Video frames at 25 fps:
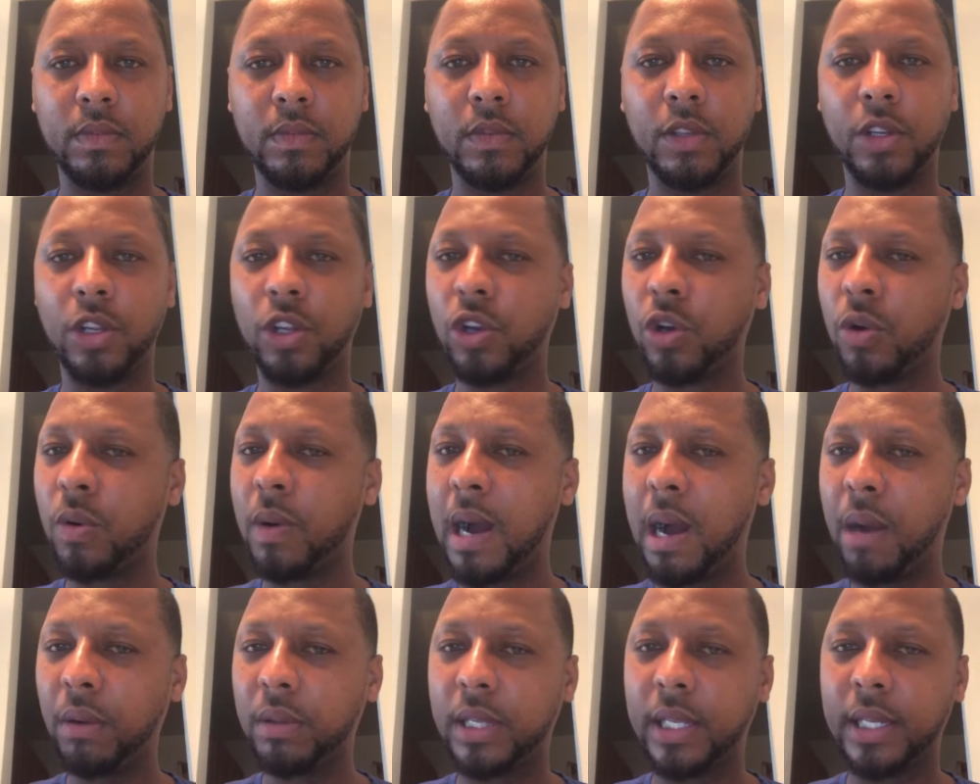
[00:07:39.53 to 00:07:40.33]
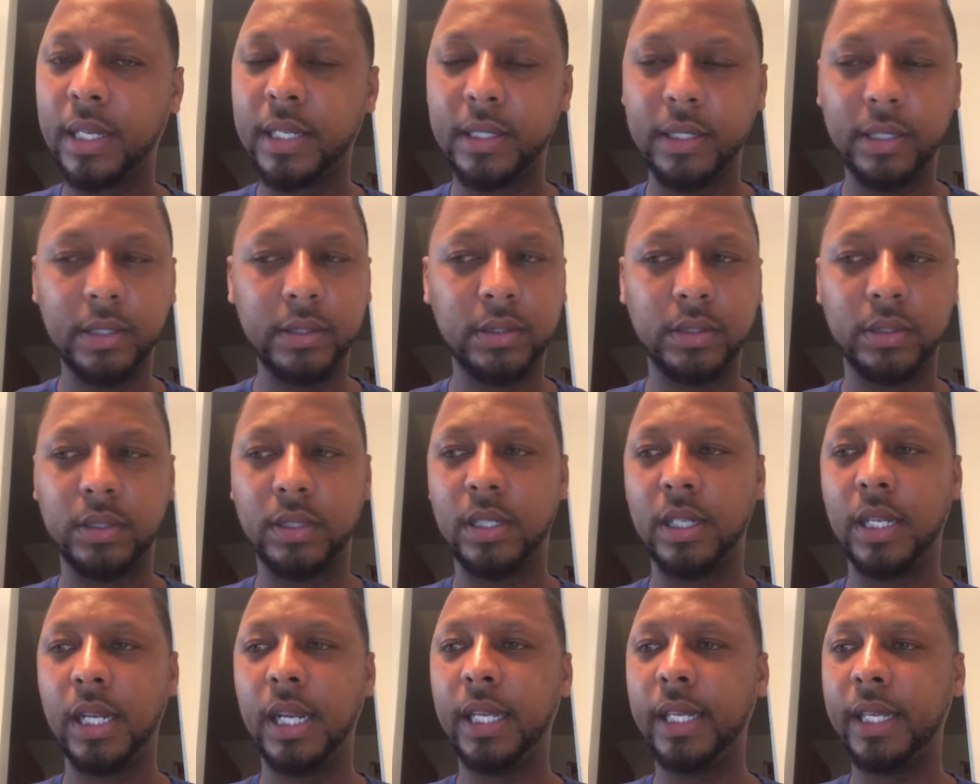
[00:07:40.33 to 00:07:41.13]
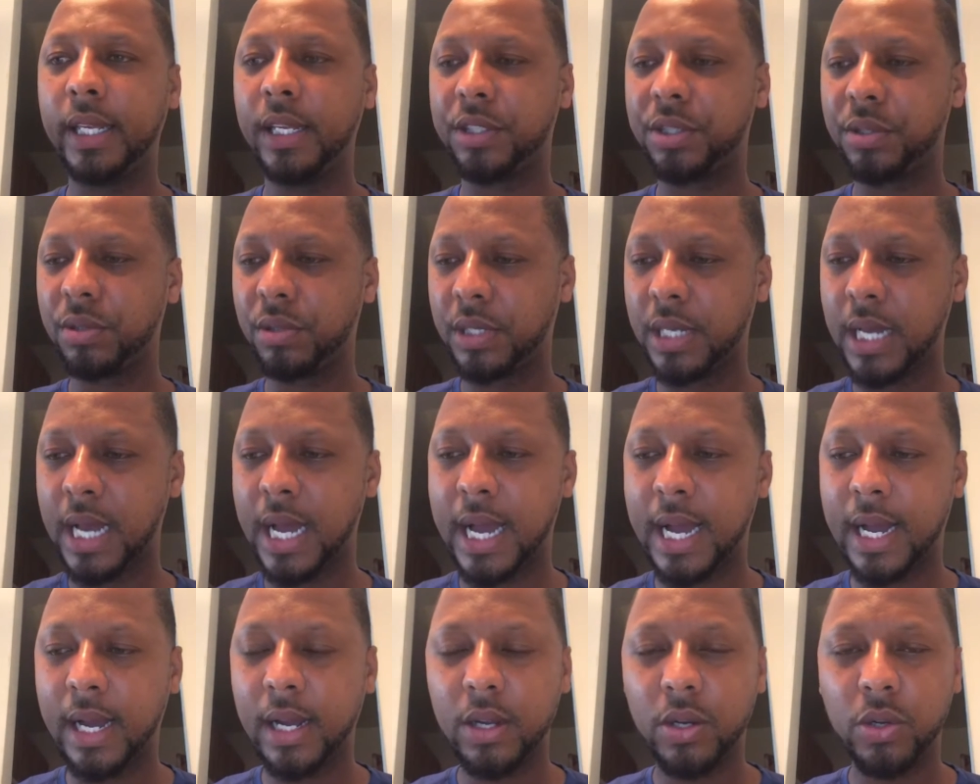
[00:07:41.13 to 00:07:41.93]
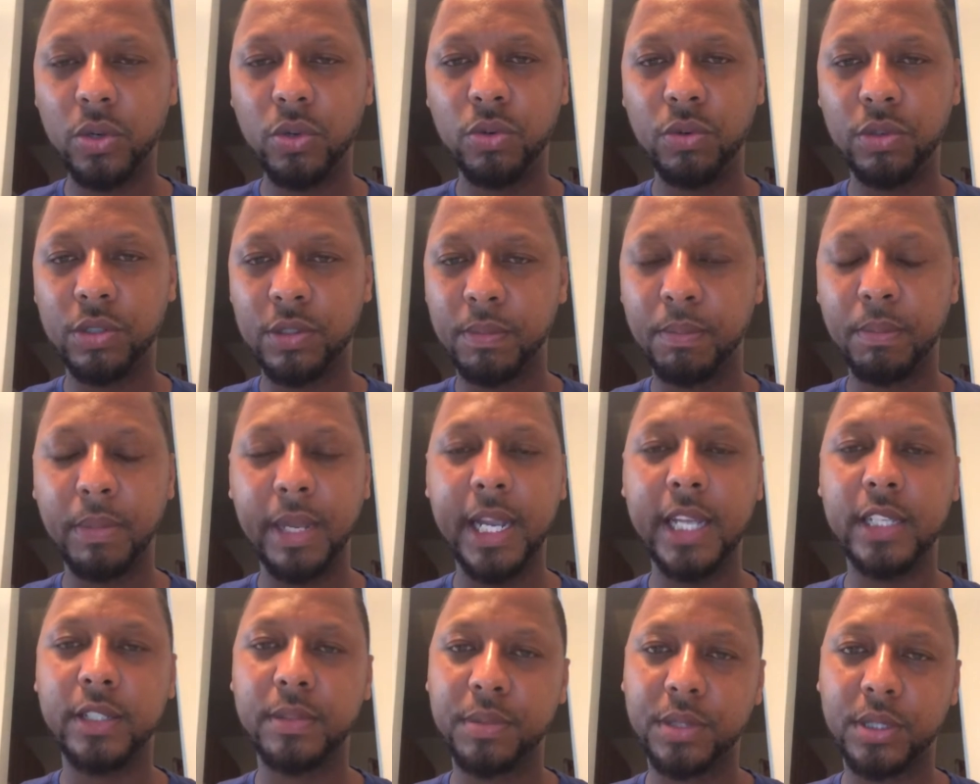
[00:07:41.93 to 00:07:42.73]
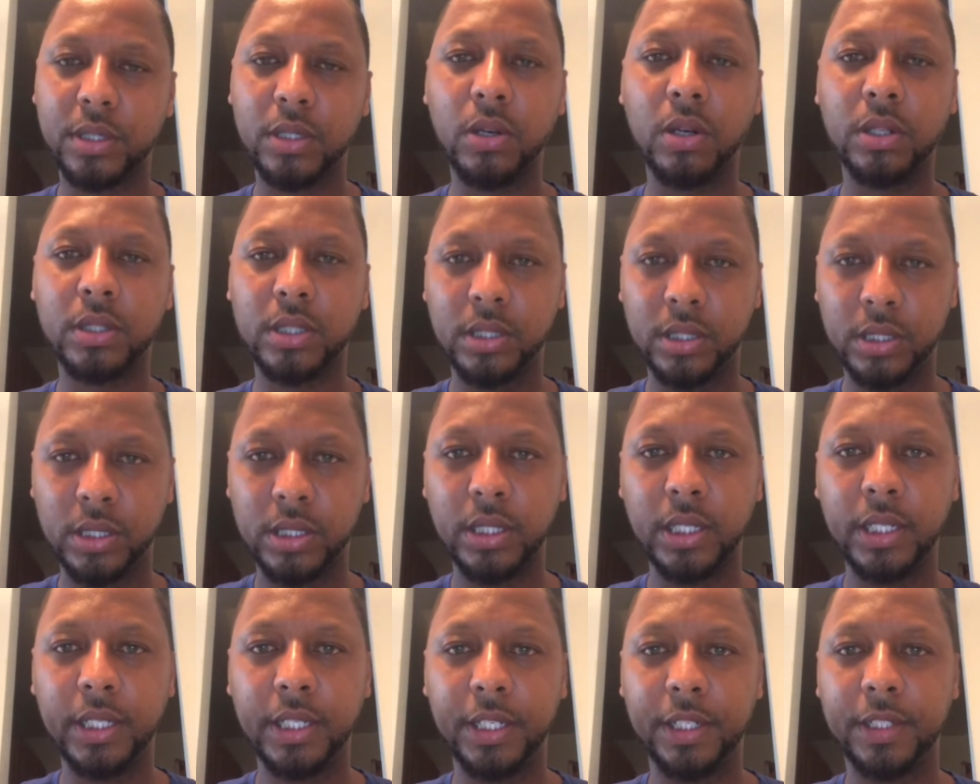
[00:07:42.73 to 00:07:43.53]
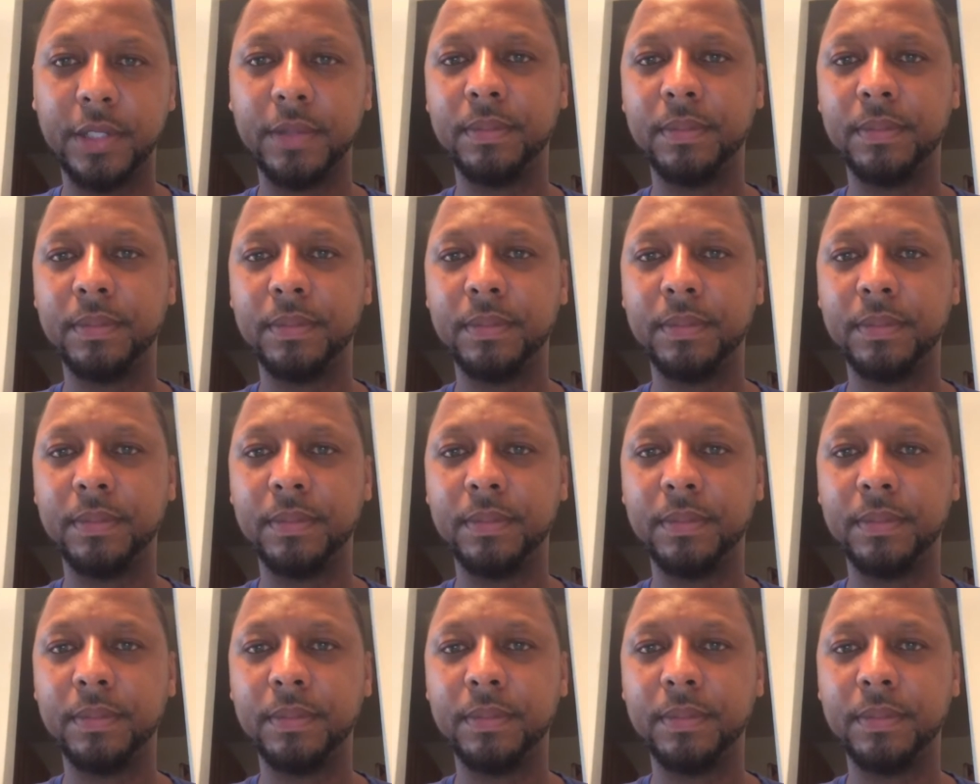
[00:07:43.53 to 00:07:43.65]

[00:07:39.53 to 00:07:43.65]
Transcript: Go out there and get your guy who's made some starts in this league.